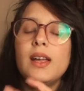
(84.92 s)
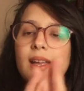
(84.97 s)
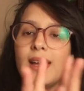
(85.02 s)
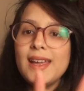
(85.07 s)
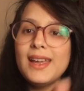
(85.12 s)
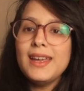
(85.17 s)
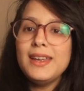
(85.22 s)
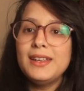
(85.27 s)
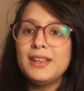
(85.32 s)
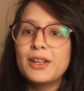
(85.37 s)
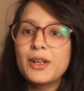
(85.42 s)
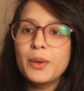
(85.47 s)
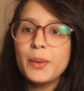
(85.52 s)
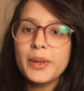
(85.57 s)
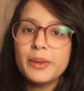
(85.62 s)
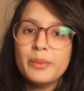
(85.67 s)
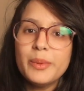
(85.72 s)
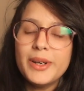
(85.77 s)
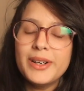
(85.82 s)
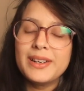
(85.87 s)
Hey,
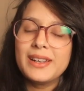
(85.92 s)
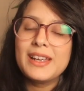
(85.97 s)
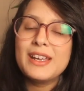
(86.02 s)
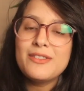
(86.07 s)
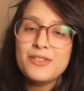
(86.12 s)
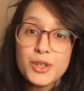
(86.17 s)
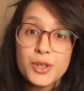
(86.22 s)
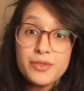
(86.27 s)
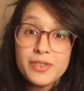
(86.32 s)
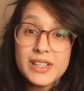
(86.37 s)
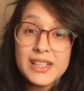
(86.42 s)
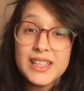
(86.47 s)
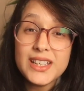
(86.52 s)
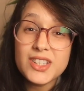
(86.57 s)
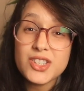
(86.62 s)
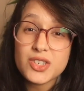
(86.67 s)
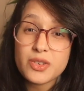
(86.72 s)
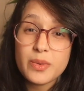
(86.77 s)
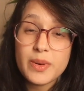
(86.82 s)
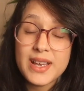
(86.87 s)
quick word. If you're feeling
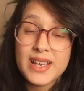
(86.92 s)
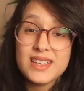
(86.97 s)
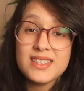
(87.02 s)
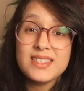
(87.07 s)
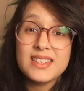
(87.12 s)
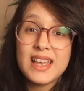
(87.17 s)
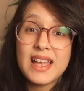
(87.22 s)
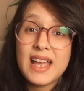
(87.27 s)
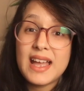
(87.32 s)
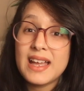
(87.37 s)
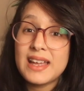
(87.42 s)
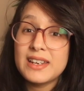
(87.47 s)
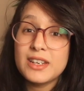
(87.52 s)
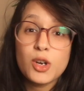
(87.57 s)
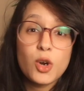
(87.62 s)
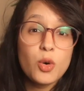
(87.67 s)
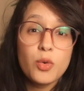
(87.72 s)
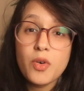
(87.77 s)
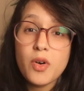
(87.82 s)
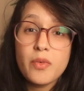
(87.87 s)
stressed
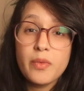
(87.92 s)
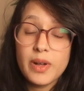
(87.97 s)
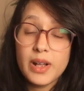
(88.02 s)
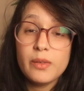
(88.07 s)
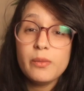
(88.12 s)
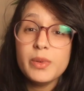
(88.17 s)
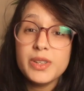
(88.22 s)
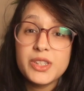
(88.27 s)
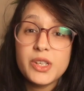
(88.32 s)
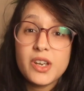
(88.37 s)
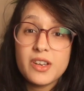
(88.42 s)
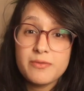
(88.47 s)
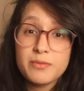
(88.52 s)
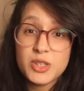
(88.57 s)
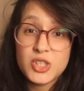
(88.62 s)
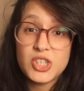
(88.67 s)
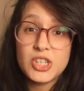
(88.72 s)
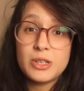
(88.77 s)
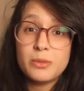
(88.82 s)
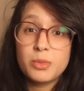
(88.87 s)
and overwhelmed with your
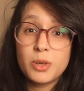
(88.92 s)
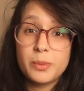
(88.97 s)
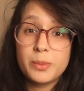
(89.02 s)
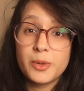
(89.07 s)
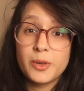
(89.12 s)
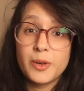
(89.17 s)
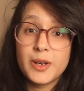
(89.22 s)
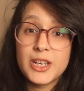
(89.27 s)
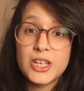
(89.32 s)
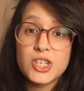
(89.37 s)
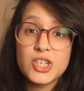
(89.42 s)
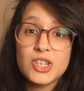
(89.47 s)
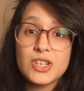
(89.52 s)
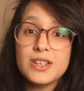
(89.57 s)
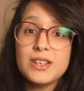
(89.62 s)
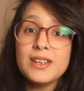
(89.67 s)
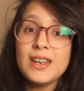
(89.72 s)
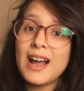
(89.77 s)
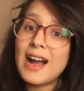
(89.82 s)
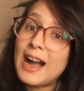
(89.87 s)
FPGEE
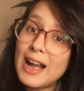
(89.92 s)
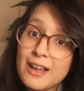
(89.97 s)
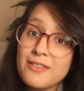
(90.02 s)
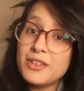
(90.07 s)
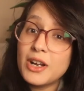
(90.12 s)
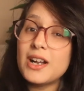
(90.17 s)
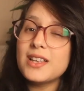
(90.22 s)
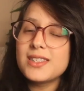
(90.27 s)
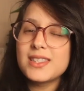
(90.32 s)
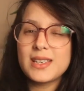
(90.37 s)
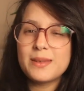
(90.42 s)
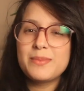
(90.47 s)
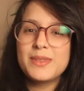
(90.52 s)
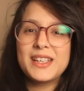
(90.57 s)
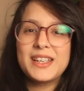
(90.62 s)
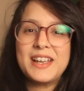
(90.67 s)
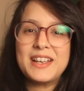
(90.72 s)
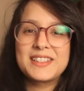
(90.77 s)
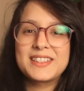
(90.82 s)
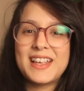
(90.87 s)
preparation, I've got
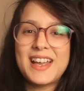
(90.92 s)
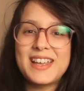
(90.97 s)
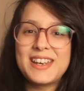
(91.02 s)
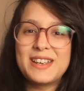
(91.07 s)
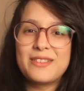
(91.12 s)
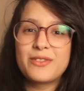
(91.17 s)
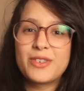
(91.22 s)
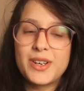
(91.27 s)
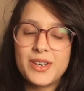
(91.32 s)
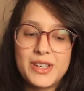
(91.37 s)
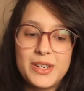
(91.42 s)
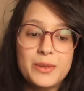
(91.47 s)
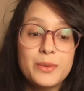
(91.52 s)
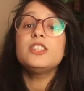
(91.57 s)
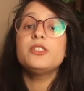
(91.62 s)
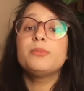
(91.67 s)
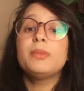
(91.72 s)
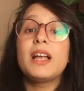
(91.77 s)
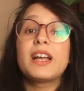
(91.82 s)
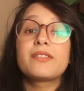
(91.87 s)
something exciting for you.
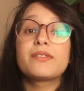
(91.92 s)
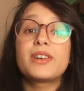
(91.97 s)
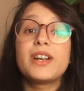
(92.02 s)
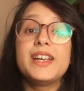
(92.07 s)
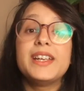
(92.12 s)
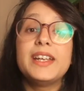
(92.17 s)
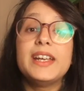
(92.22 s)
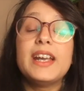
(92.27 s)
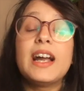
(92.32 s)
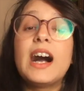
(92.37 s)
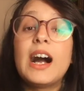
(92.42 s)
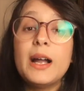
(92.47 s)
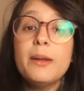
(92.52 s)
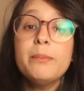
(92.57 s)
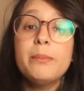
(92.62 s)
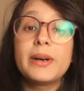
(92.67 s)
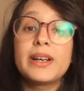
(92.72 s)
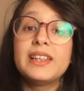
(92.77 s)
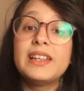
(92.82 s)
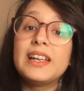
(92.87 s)
This Black Friday,
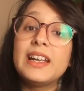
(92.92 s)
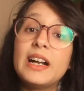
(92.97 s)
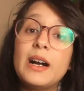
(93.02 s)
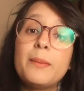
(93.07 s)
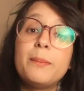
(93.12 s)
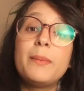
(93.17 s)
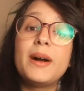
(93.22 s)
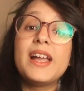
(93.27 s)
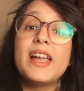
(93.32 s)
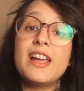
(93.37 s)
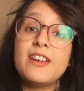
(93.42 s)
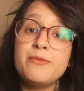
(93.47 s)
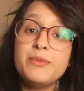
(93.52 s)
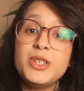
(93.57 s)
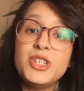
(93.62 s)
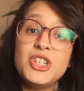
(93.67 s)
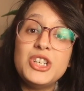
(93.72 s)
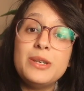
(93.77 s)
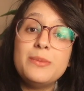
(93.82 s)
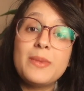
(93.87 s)
I'm bundling up my
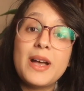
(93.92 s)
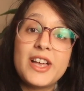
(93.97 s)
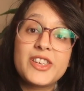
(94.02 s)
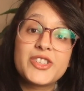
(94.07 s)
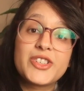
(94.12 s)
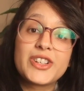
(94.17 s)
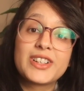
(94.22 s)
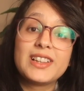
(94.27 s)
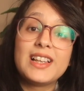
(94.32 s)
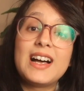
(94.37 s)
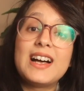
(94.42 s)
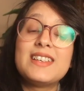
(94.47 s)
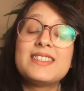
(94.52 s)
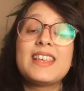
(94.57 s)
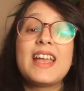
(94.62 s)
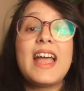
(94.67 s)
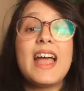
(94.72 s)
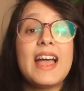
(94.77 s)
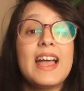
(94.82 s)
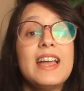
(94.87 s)
FPGEE
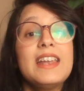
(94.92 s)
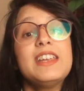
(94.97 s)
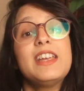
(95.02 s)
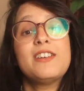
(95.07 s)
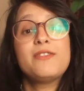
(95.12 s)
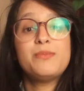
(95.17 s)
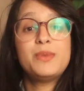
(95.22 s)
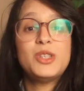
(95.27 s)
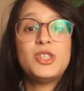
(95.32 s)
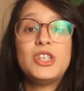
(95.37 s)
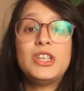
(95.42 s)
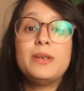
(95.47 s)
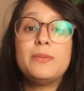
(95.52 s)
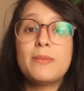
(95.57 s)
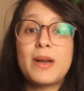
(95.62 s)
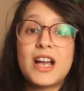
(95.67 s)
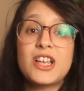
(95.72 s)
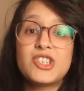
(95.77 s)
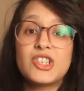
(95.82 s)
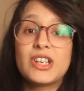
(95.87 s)
Masterclass and FPGEE
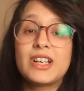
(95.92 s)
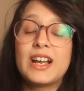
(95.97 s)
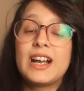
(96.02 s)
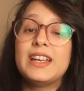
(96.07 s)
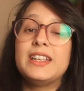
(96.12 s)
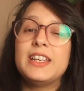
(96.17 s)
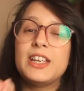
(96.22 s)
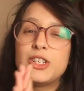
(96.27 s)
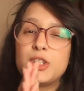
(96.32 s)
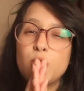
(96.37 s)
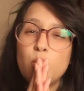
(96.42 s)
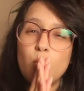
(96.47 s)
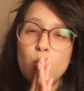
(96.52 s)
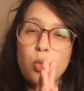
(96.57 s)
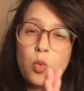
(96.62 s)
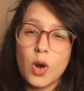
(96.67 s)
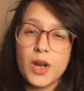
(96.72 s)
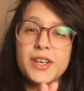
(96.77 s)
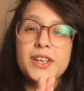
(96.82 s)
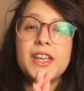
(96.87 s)
Magic Guide into
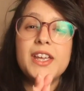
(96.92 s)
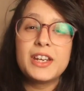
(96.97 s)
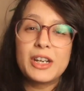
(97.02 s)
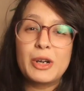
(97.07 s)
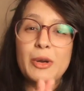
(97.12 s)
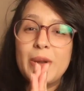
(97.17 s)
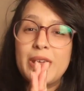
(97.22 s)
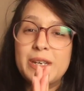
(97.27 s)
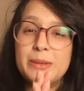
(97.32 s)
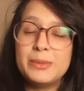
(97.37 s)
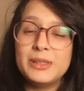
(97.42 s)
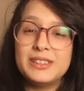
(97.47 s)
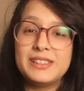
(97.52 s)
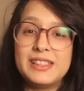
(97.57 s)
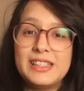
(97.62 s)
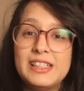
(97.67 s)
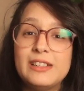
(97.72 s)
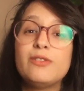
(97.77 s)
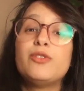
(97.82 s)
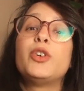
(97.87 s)
one incredible
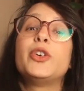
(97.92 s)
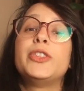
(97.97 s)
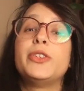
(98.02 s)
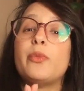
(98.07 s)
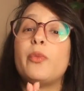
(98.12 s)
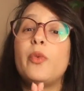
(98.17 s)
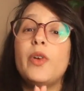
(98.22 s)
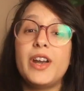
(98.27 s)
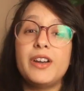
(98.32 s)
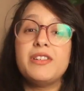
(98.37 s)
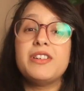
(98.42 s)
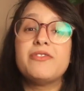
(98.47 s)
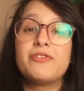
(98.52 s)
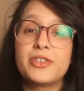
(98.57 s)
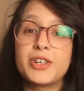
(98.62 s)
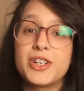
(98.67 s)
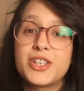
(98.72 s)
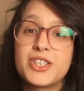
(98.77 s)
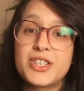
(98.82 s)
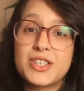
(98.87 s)
deal for the very
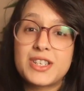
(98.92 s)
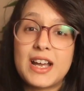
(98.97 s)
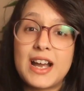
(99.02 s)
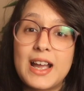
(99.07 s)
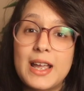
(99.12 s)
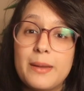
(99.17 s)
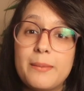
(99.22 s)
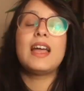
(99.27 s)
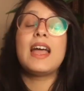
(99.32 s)
first time,